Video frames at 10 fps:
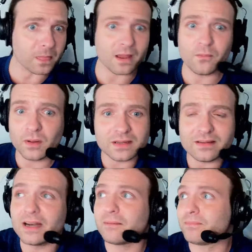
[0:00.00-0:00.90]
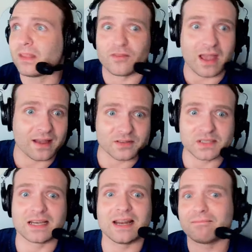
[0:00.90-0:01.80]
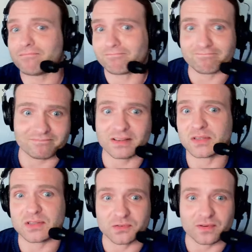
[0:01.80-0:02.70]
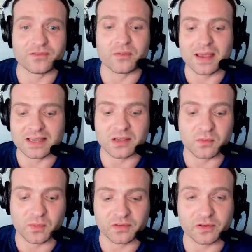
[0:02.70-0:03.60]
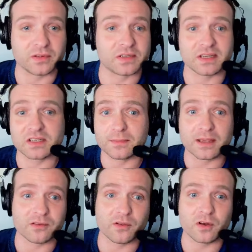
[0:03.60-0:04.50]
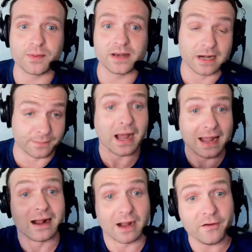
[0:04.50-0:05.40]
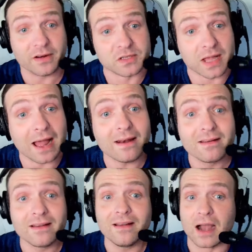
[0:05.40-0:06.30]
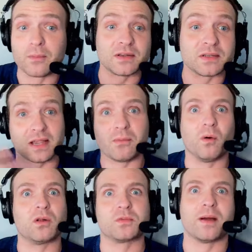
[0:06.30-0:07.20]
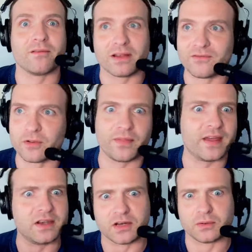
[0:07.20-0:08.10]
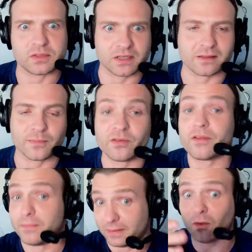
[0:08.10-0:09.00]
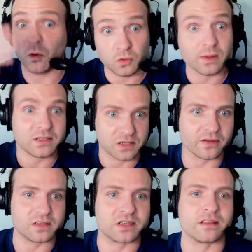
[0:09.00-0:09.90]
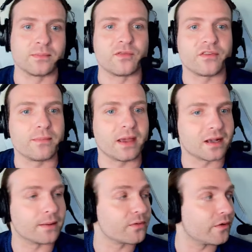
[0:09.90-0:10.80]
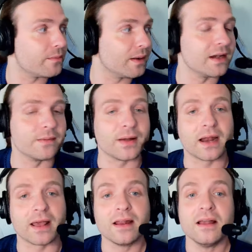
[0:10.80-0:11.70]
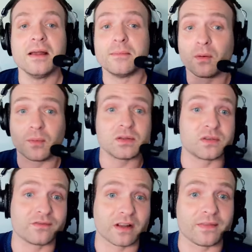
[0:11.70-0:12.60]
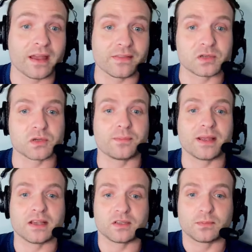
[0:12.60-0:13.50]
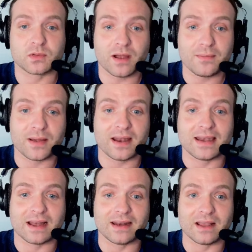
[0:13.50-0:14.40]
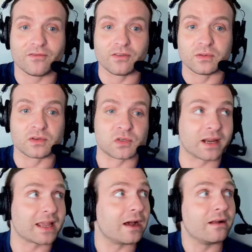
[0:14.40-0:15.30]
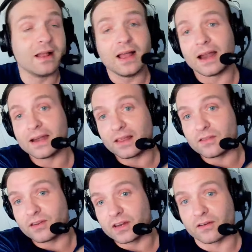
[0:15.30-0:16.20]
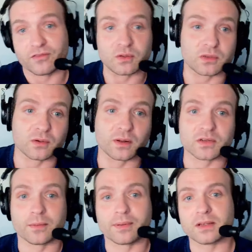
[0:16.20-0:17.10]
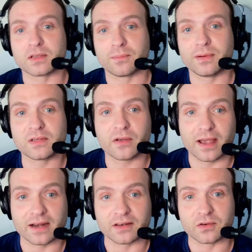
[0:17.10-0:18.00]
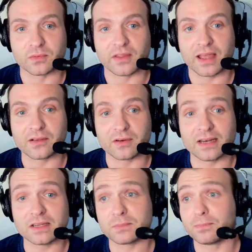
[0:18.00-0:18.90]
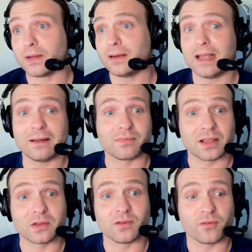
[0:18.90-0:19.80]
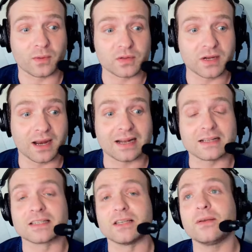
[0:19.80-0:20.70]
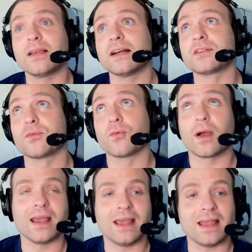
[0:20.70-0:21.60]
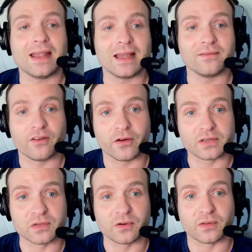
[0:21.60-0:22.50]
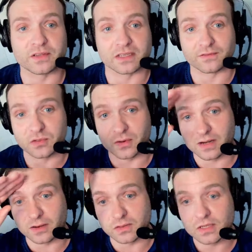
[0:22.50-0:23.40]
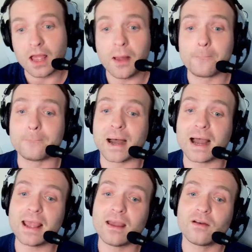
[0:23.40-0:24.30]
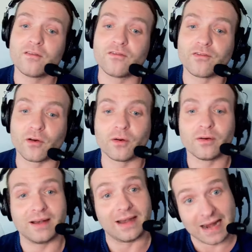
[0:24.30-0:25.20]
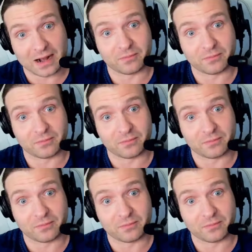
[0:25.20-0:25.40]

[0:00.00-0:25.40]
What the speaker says: What, you know, if you haven't seen it, is this review making you want to go and see it to make your own opinion up? I encourage that. I wouldn't say watch my review and then don't see the movie, but always go and see the movie and make up your own mind about it. But once you've done that, there should be a subscribe button down here for you to check out, another video for you to watch up here. So please go ahead and do all that goodness. But yeah, thank you for watching, and I'll see you guys right here again very soon on the Silver Screen Dudes. Bye for now.